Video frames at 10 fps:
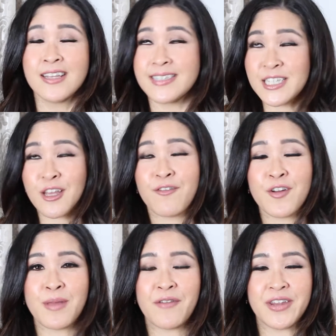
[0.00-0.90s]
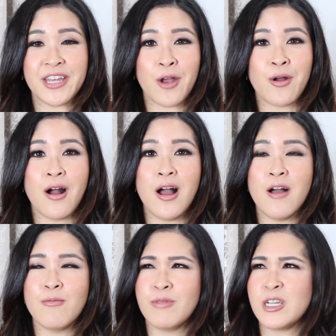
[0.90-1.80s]
since I filmed that video,
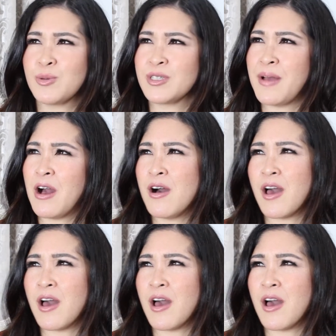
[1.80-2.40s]
um, which was about,